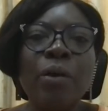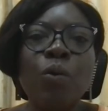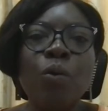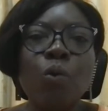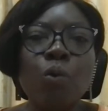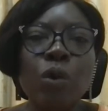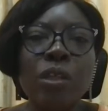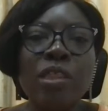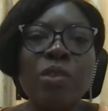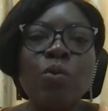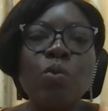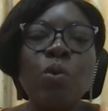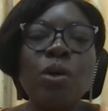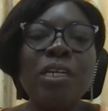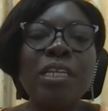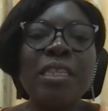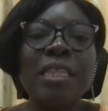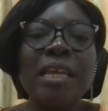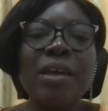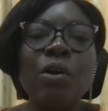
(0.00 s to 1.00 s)
with
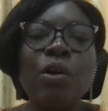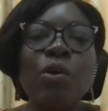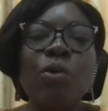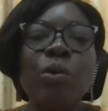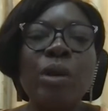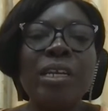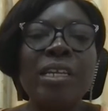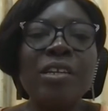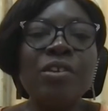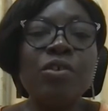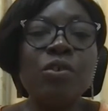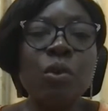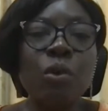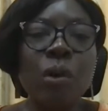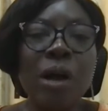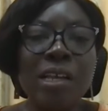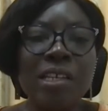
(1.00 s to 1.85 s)
what they already know